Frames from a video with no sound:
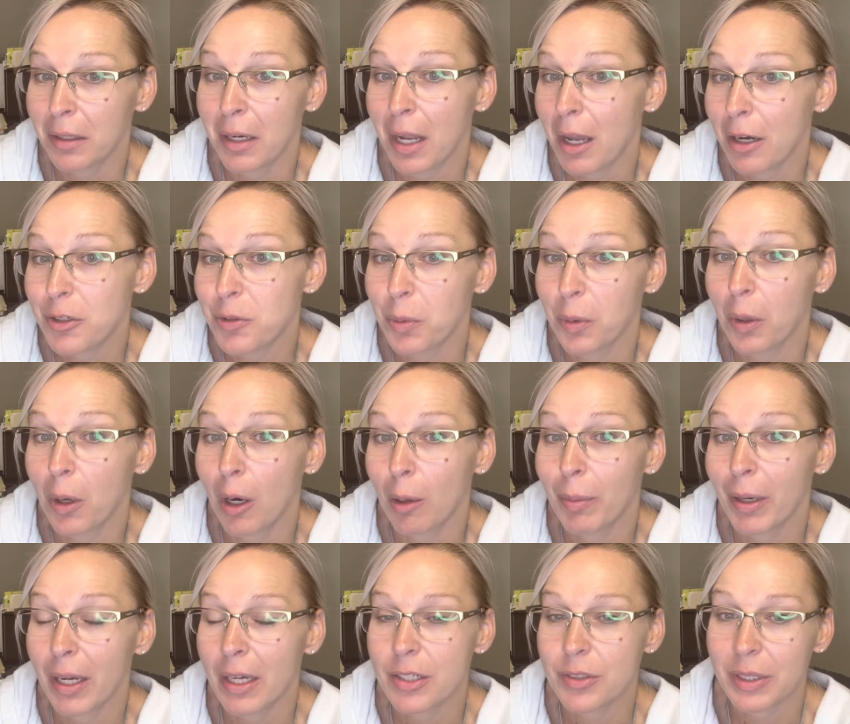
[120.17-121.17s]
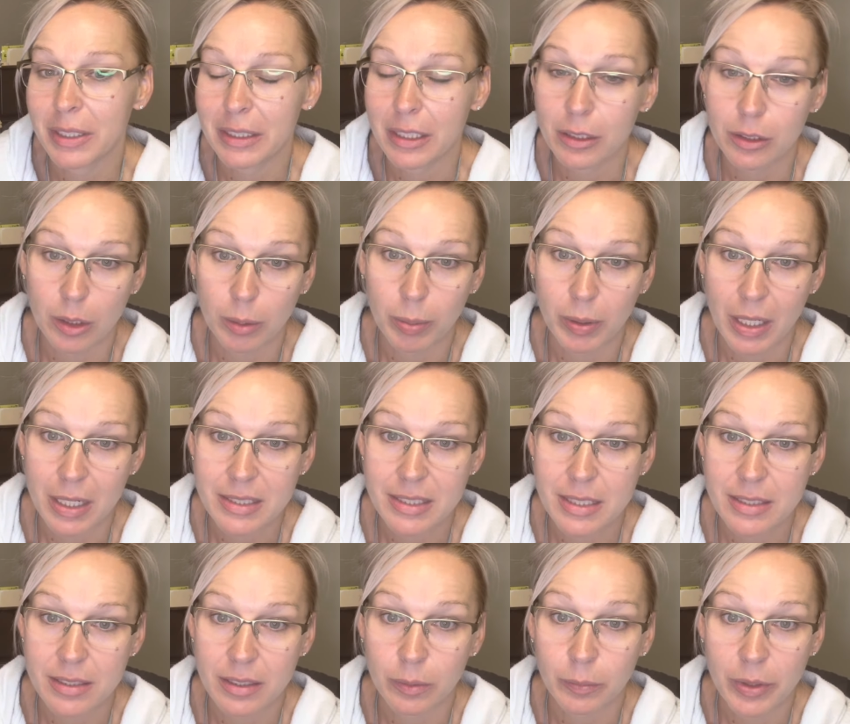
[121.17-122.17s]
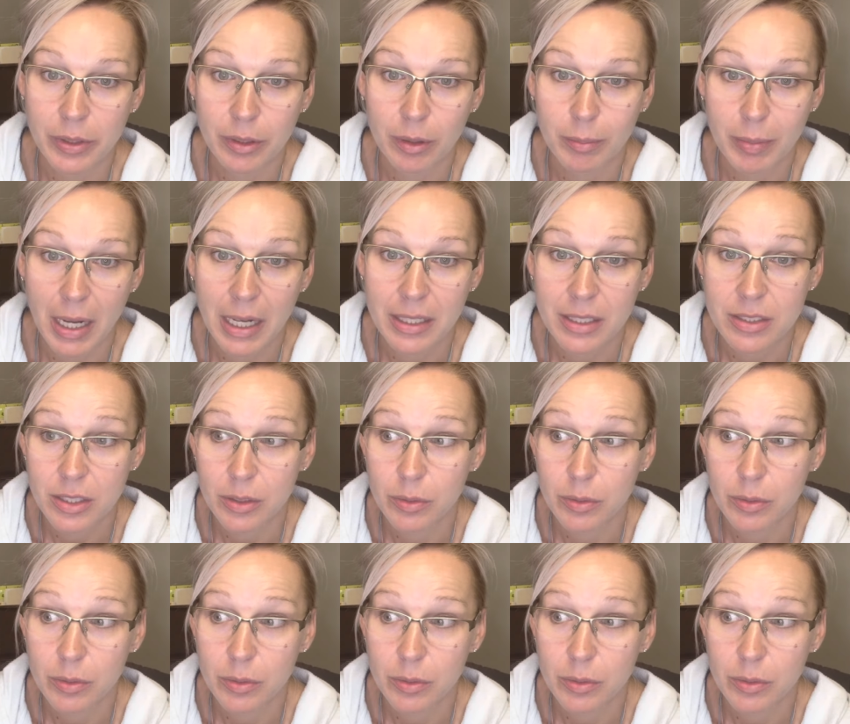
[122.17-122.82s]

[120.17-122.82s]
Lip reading: actual carbohydrate that you're processing with your body,